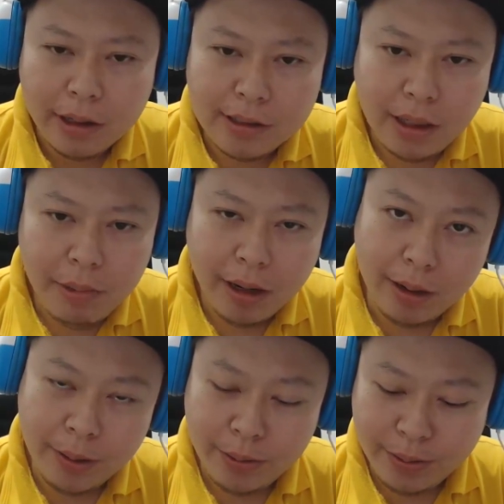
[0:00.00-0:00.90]
And
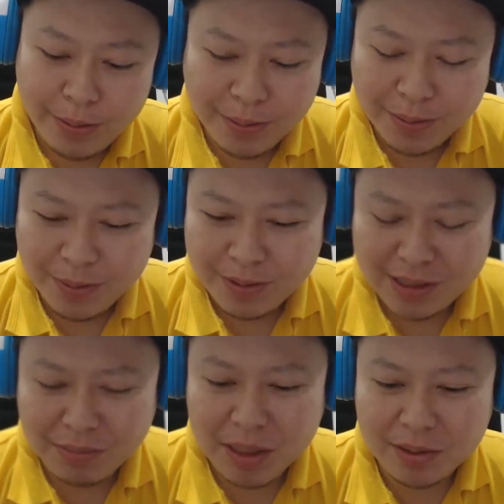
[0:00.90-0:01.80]
somehow,
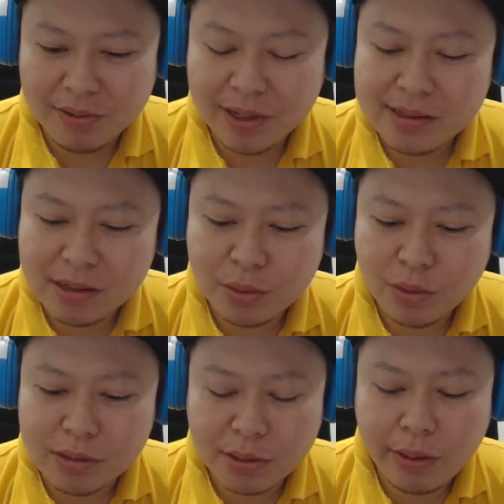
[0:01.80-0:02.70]
somehow the result
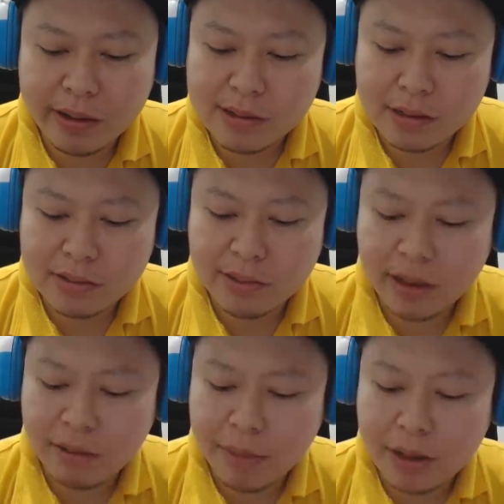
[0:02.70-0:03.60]
was quite
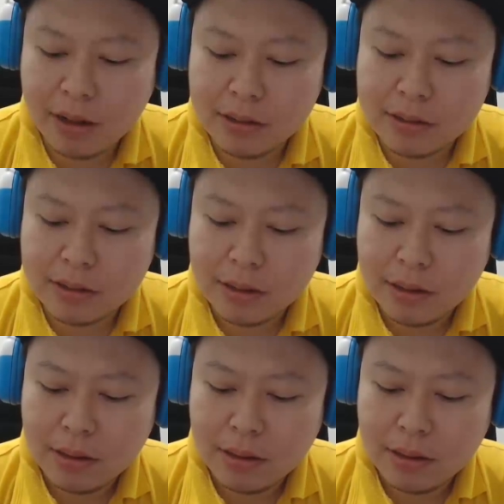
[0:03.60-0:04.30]
satisfying because